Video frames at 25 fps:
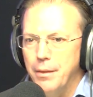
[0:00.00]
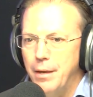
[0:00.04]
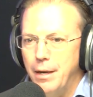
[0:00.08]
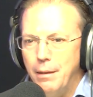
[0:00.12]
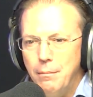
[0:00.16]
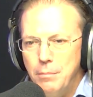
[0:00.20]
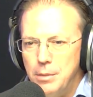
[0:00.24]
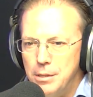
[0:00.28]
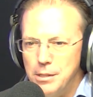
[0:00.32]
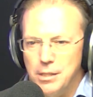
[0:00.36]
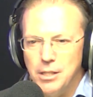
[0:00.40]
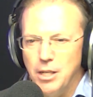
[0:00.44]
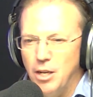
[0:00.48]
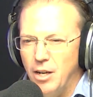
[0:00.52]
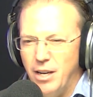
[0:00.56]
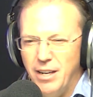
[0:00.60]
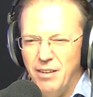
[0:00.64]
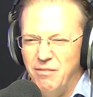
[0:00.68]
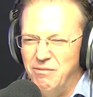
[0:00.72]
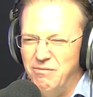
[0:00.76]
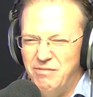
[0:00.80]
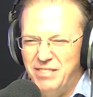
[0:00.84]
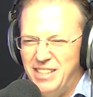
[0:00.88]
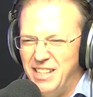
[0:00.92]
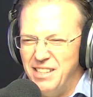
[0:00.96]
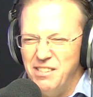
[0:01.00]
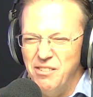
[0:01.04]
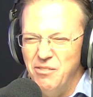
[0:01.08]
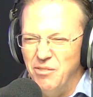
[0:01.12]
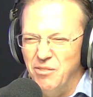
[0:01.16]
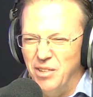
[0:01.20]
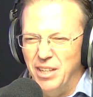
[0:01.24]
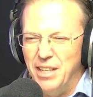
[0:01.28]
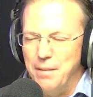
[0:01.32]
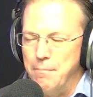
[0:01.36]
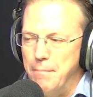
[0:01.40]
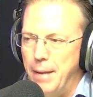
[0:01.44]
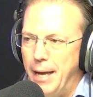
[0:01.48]
The number's kind of doesn't
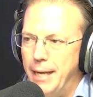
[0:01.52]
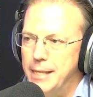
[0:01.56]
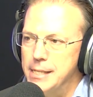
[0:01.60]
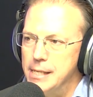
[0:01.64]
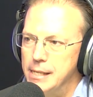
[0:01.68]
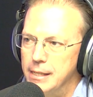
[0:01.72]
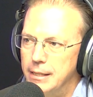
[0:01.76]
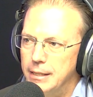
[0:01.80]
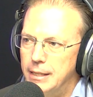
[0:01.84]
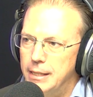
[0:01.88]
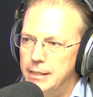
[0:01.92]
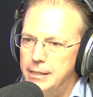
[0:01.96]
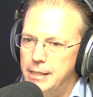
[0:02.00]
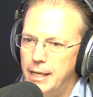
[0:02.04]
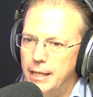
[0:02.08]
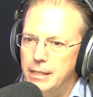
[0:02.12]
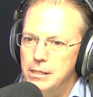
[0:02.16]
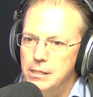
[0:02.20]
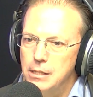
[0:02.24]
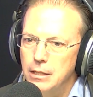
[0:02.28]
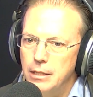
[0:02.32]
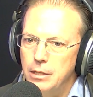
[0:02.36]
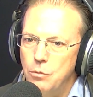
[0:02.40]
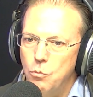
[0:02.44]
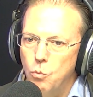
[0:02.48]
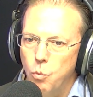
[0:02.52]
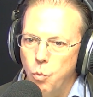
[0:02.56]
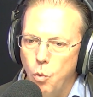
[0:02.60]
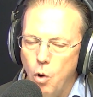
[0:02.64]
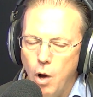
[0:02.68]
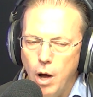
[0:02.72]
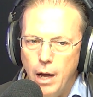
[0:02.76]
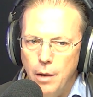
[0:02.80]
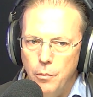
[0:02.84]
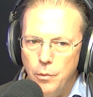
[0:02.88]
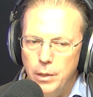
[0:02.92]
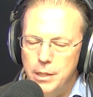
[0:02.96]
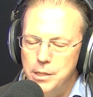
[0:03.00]
really matter. Okay. It's actually
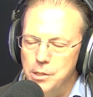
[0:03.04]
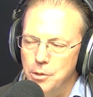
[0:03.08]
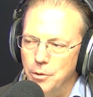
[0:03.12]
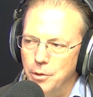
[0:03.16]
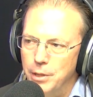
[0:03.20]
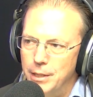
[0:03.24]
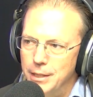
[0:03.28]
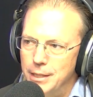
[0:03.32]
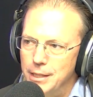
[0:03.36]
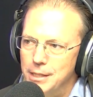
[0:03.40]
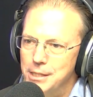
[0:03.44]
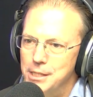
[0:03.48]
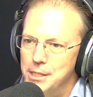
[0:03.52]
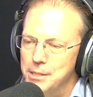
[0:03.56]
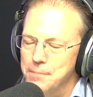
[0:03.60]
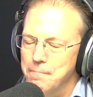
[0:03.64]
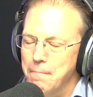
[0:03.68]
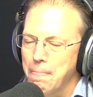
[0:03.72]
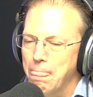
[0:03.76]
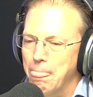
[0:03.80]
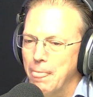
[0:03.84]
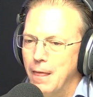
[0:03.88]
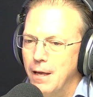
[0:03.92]
why we're doing this.